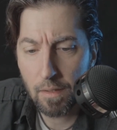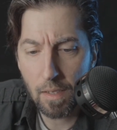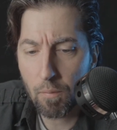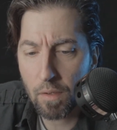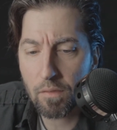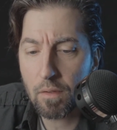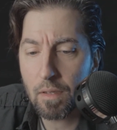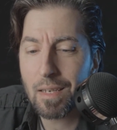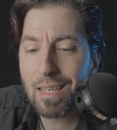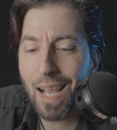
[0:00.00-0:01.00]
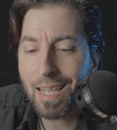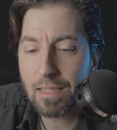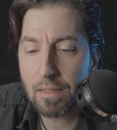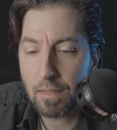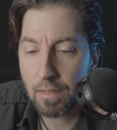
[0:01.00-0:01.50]
There wasn't a
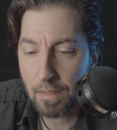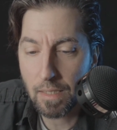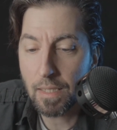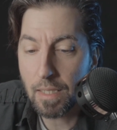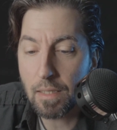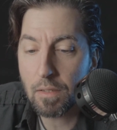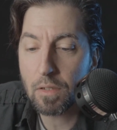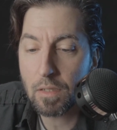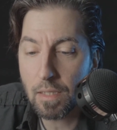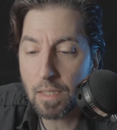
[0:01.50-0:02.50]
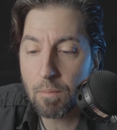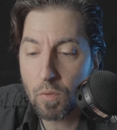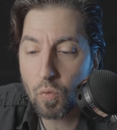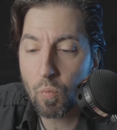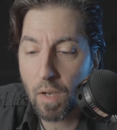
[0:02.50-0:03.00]
knight in either team
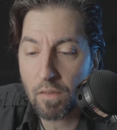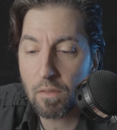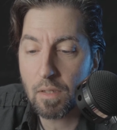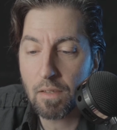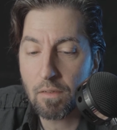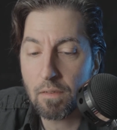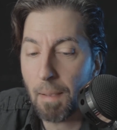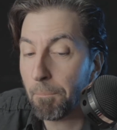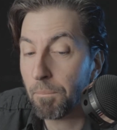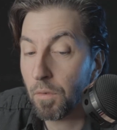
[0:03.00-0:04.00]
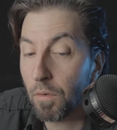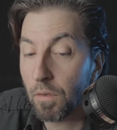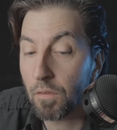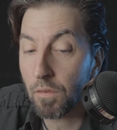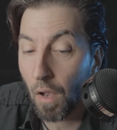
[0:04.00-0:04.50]
who wasn't a
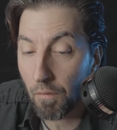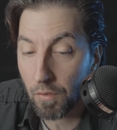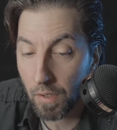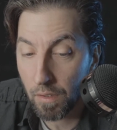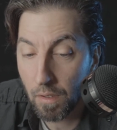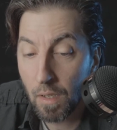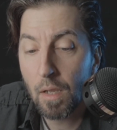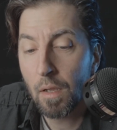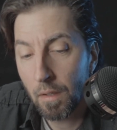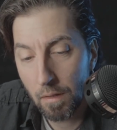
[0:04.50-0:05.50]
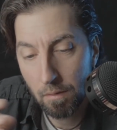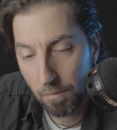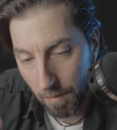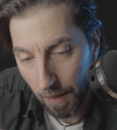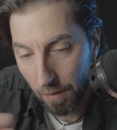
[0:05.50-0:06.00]
sceptered sovereign.
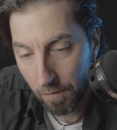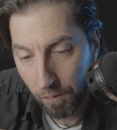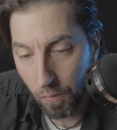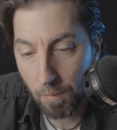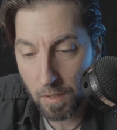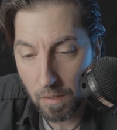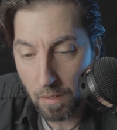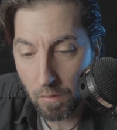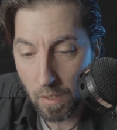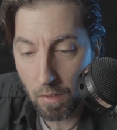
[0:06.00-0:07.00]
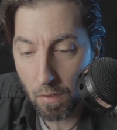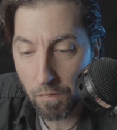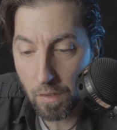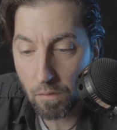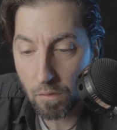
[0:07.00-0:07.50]
As for material
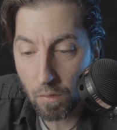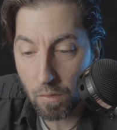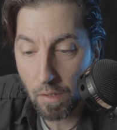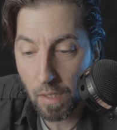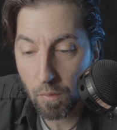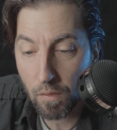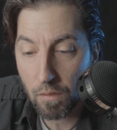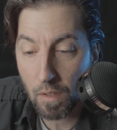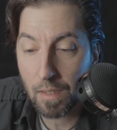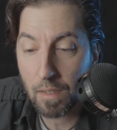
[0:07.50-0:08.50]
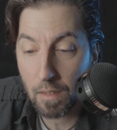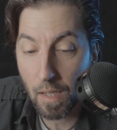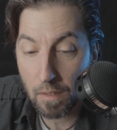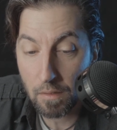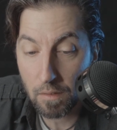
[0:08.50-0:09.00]
of this sort, there was a
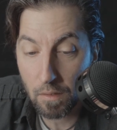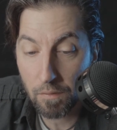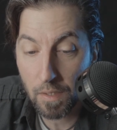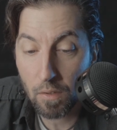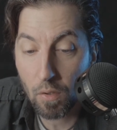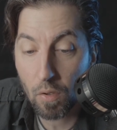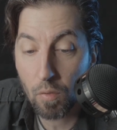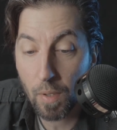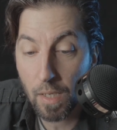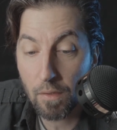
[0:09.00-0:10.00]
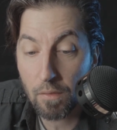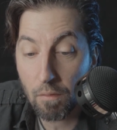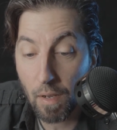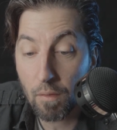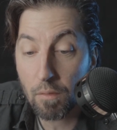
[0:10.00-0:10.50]
glut of it always
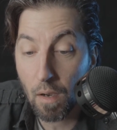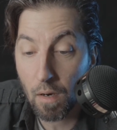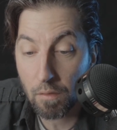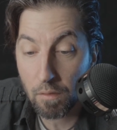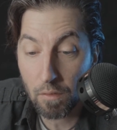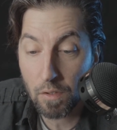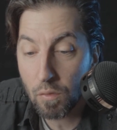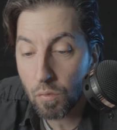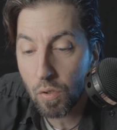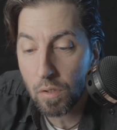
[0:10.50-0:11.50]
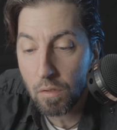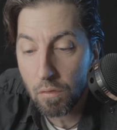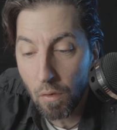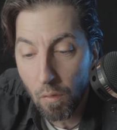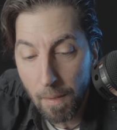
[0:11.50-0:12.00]
around Arthur. You couldn't
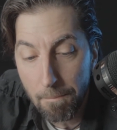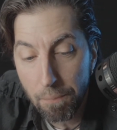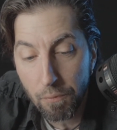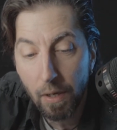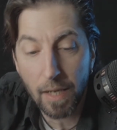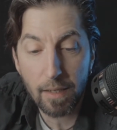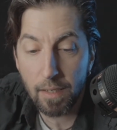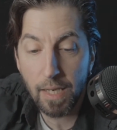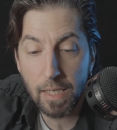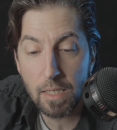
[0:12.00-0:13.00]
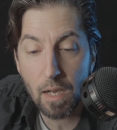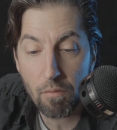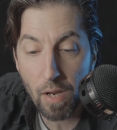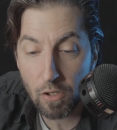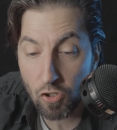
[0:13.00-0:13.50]
throw a brick in any
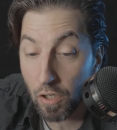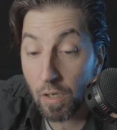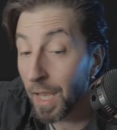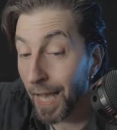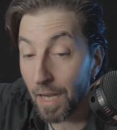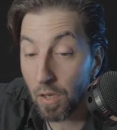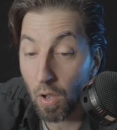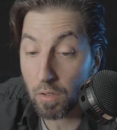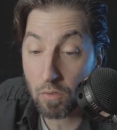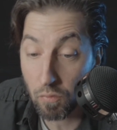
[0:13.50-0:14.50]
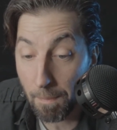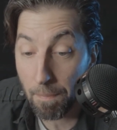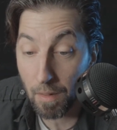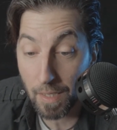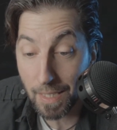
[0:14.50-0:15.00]
direction and not
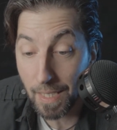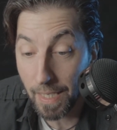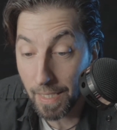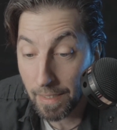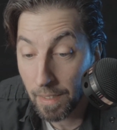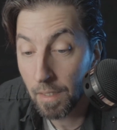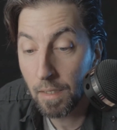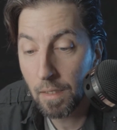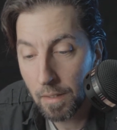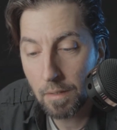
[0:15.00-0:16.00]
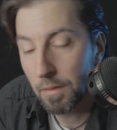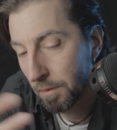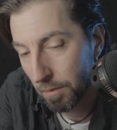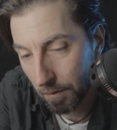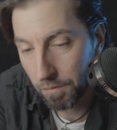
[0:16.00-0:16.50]
cripple a king.
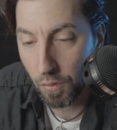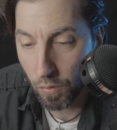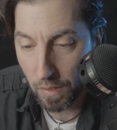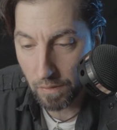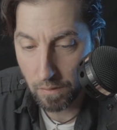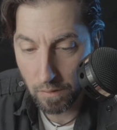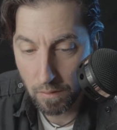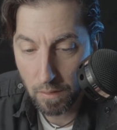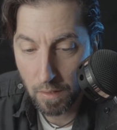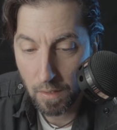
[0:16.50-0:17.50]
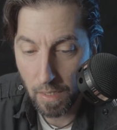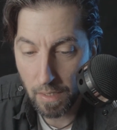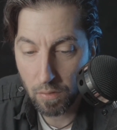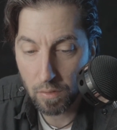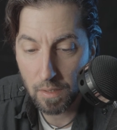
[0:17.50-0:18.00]
Of course,
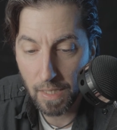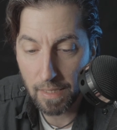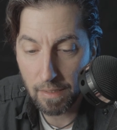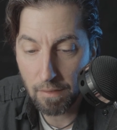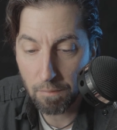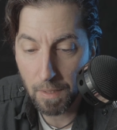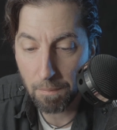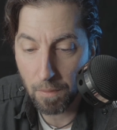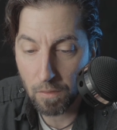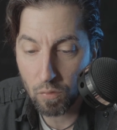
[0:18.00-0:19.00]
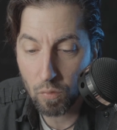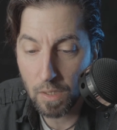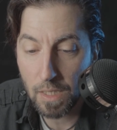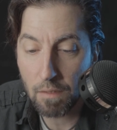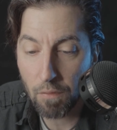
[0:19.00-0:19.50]
I couldn't get these people to
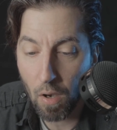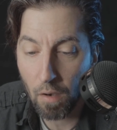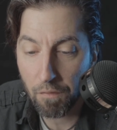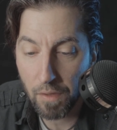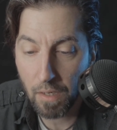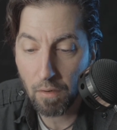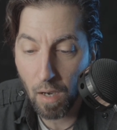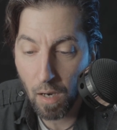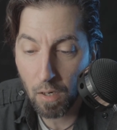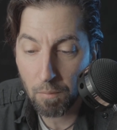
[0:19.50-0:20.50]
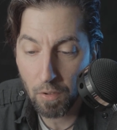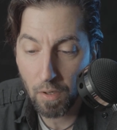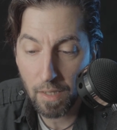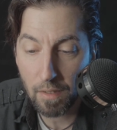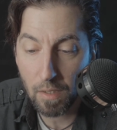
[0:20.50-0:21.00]
leave off their armor,
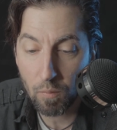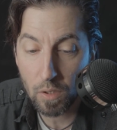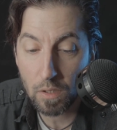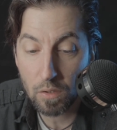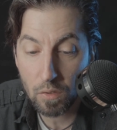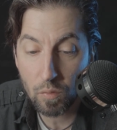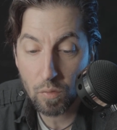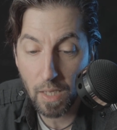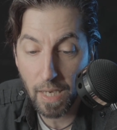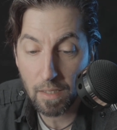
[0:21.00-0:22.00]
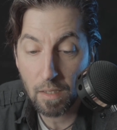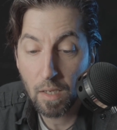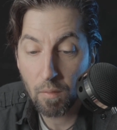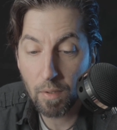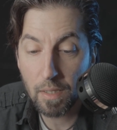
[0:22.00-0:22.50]
and they wouldn't do that
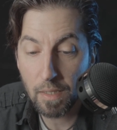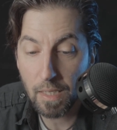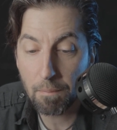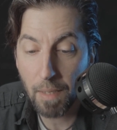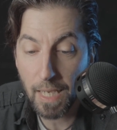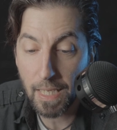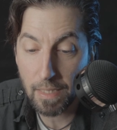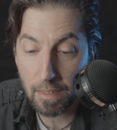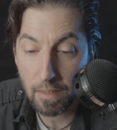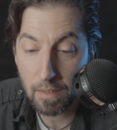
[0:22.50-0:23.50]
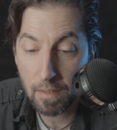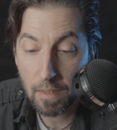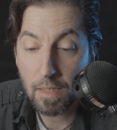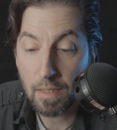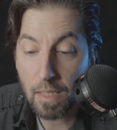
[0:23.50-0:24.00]
when they bathed.
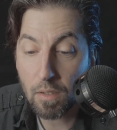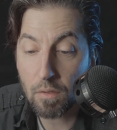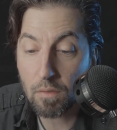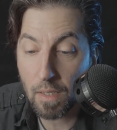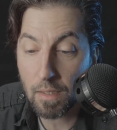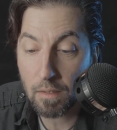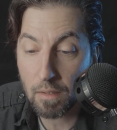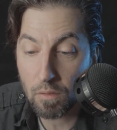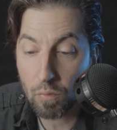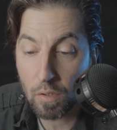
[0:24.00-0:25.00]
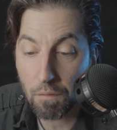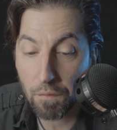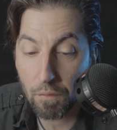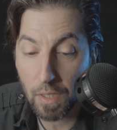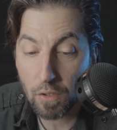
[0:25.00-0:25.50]
They consented to
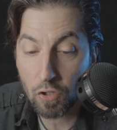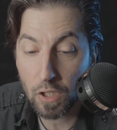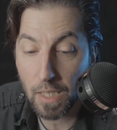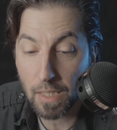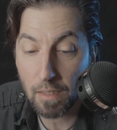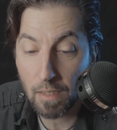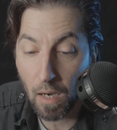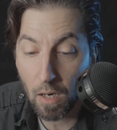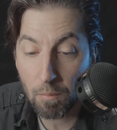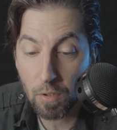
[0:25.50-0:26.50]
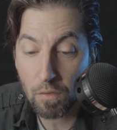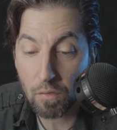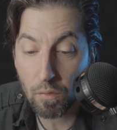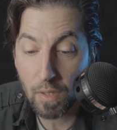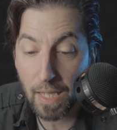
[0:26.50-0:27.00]
differentiate the armor
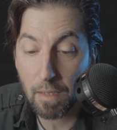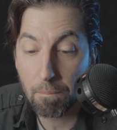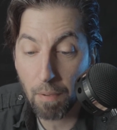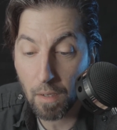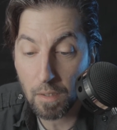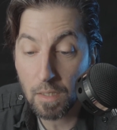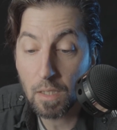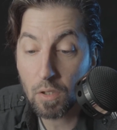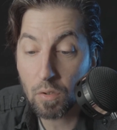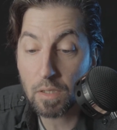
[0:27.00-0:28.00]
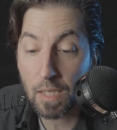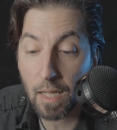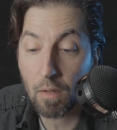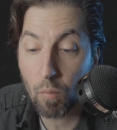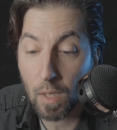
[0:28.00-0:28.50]
so that a body could
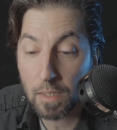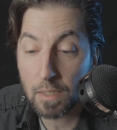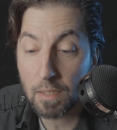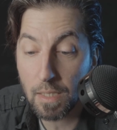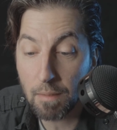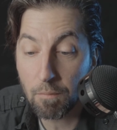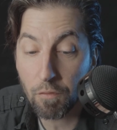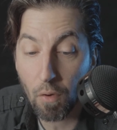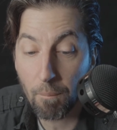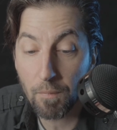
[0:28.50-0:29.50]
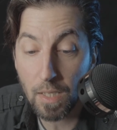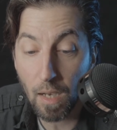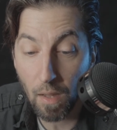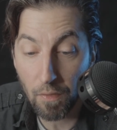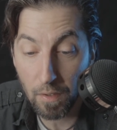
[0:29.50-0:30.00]
tell one team from the
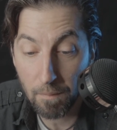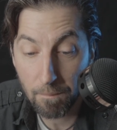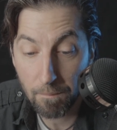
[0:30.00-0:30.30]
other.